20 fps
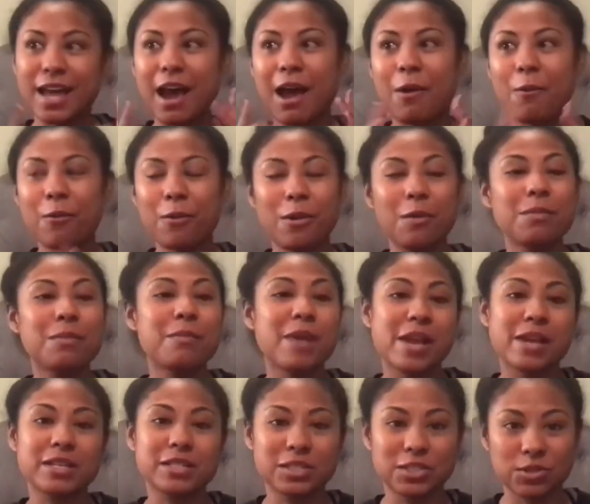I will be
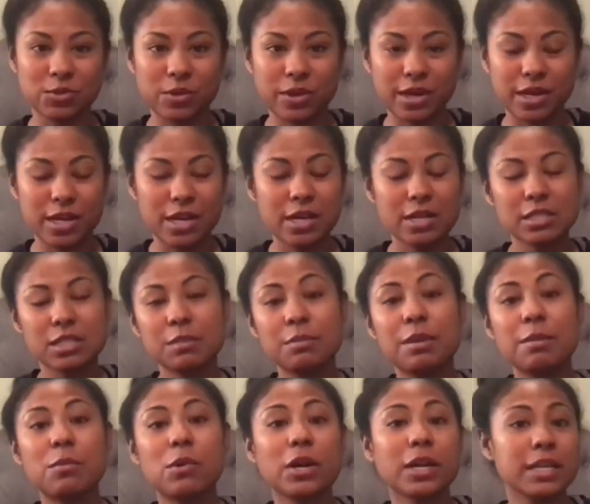making sure to
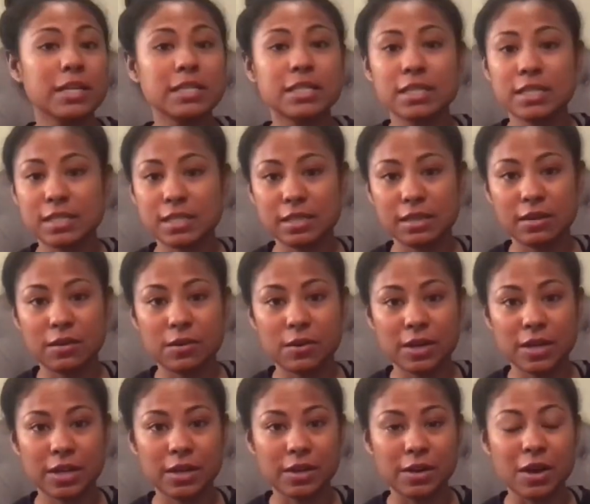be more consistent
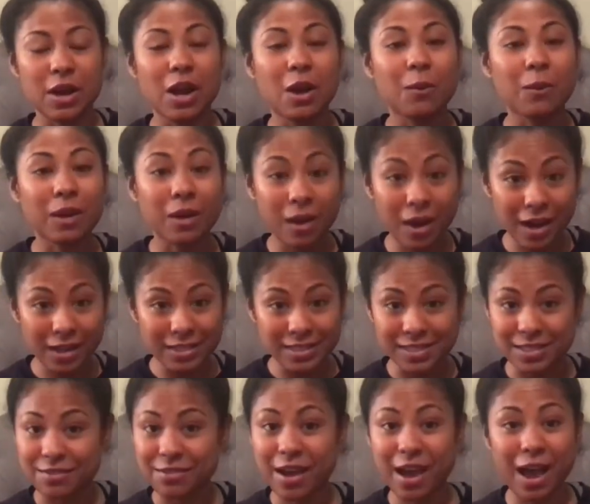on here
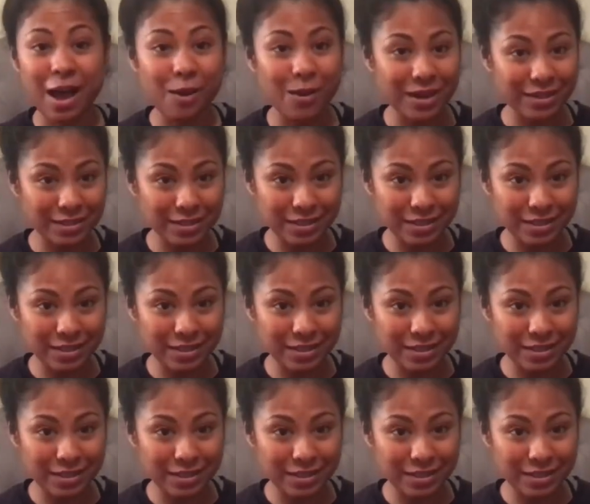regardless of how I